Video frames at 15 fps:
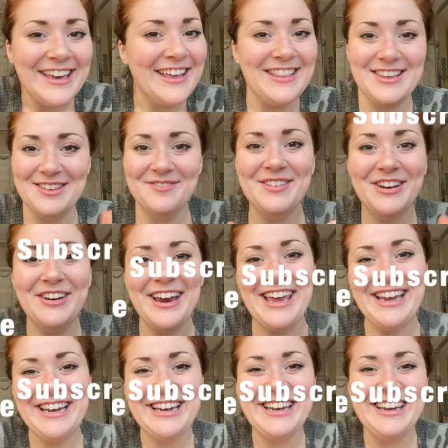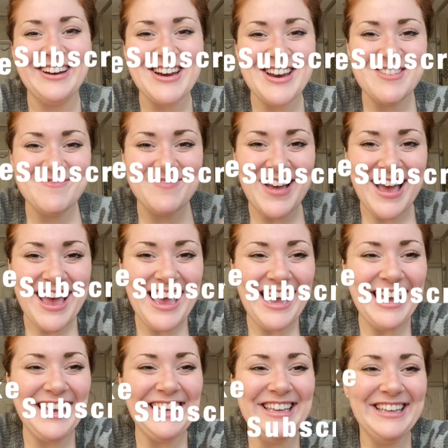It's going to be great. All right,
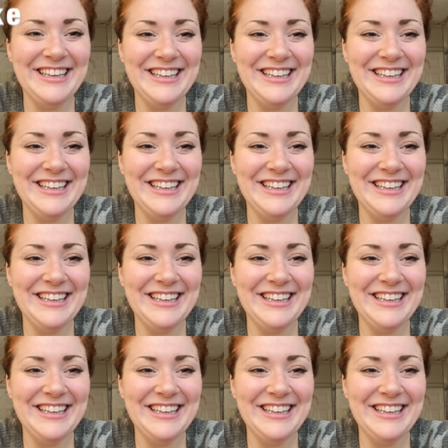bye.